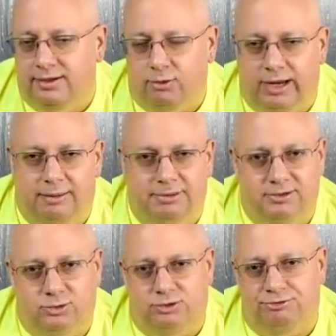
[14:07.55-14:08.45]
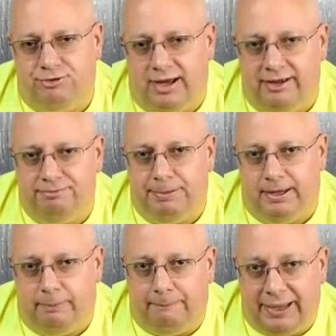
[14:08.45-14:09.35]
crammed into a five
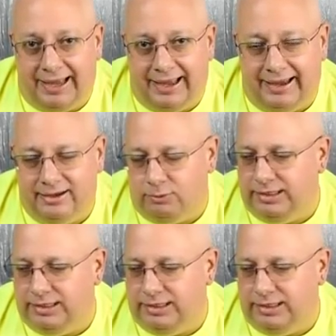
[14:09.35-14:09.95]
pound bag